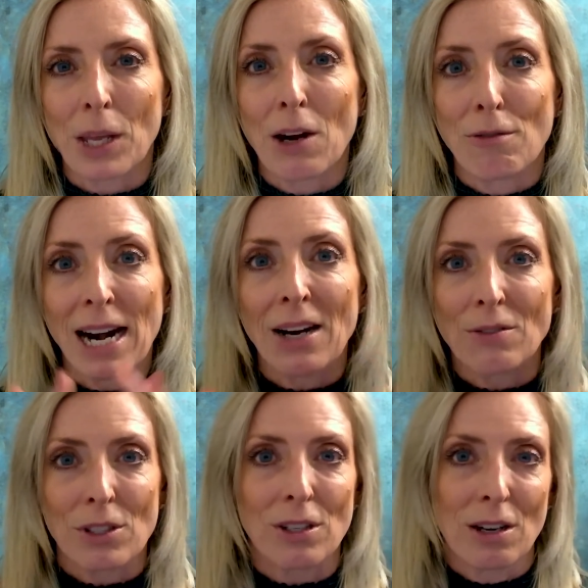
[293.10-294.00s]

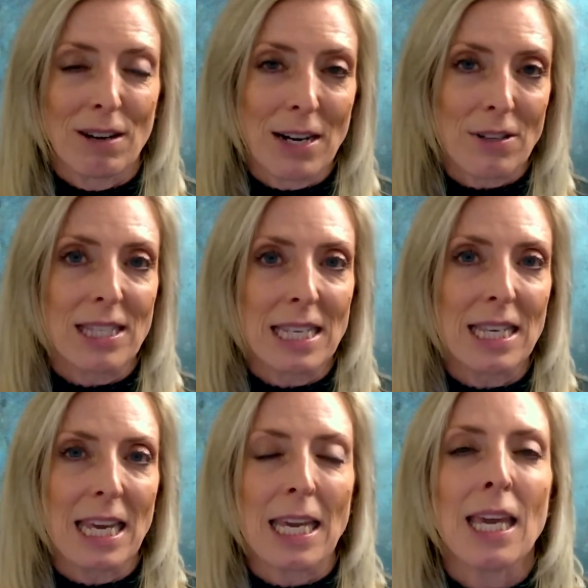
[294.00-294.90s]
around
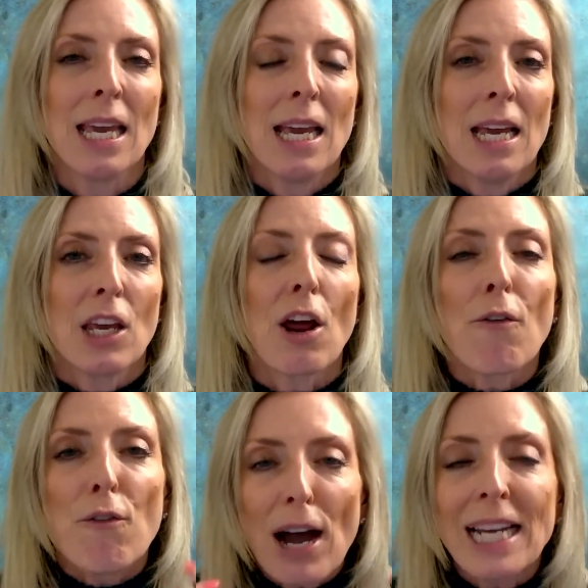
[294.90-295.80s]
Sydney.
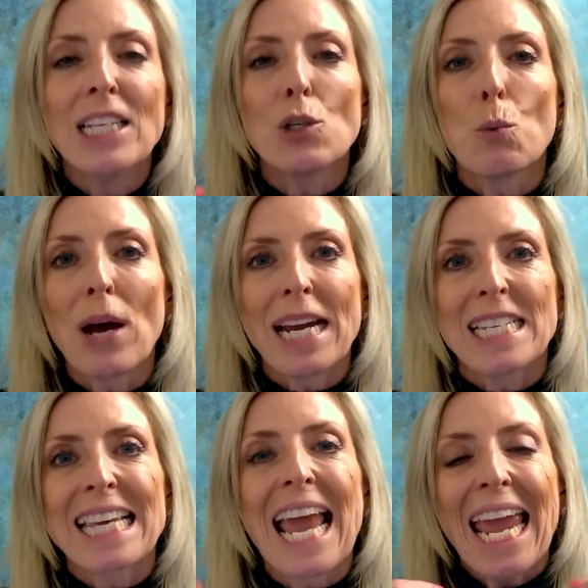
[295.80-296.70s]
find a way
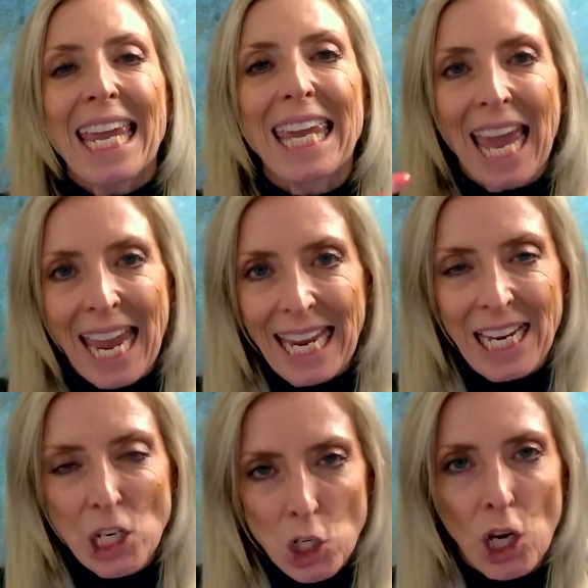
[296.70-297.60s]
to
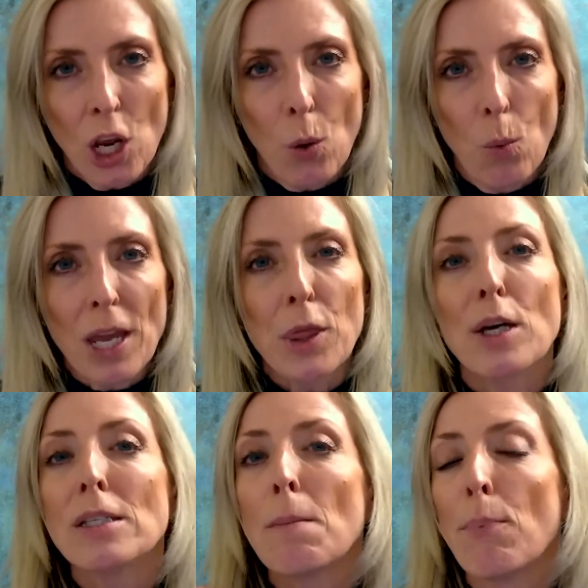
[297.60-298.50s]
engage with
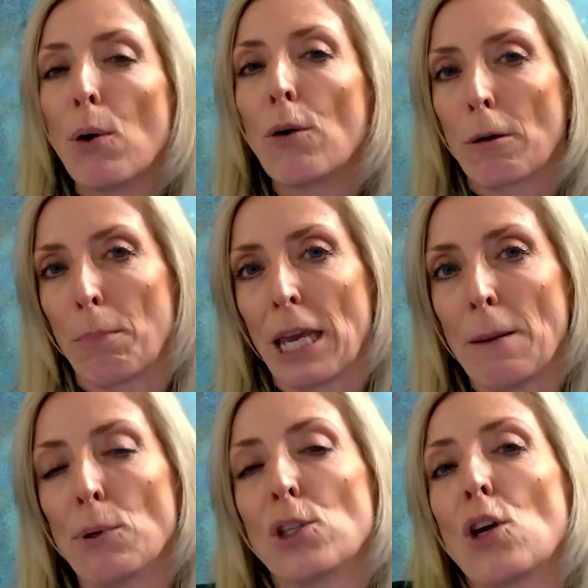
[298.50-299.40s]
those important
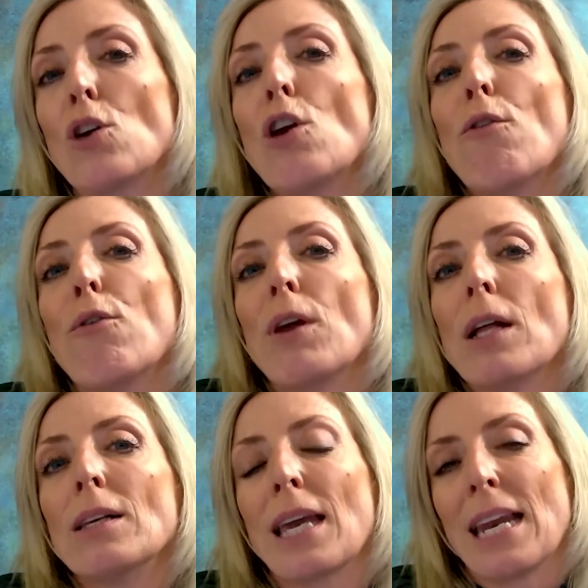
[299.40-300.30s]
people so you feel
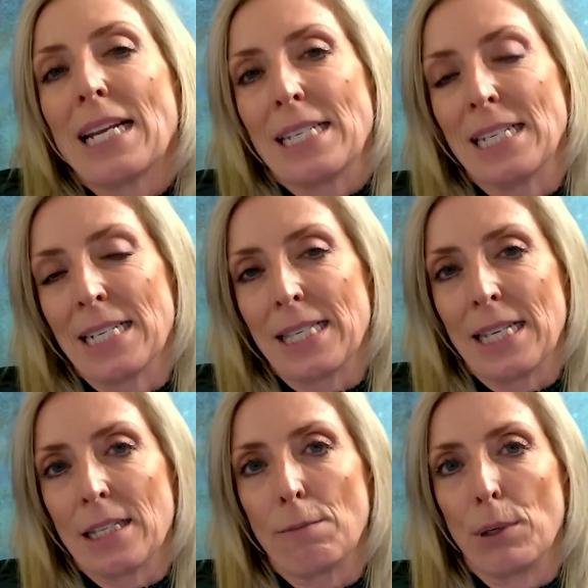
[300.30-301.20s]
connected and a
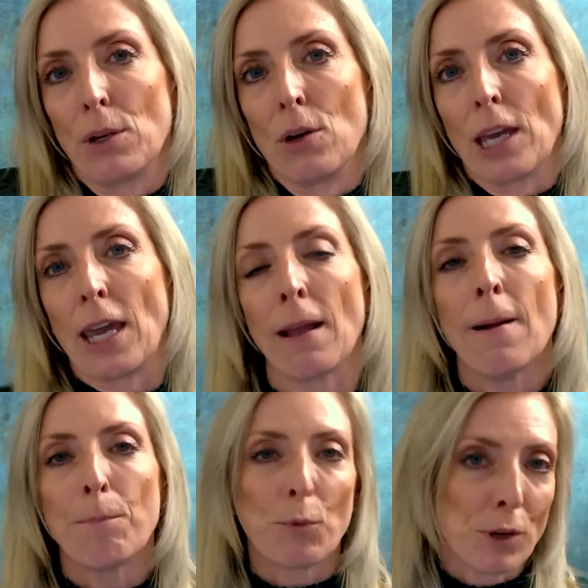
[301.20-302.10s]
sense of belonging
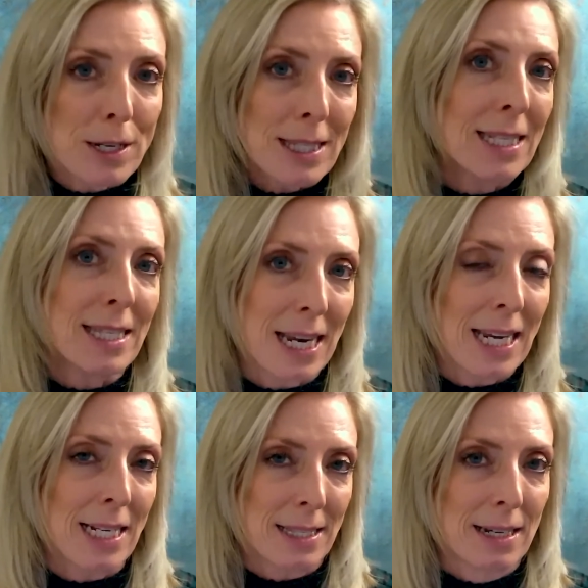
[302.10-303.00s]
versus
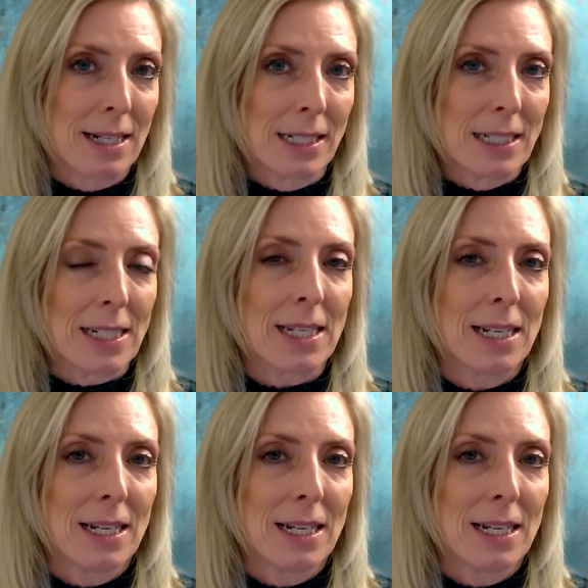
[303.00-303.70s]
staying silent.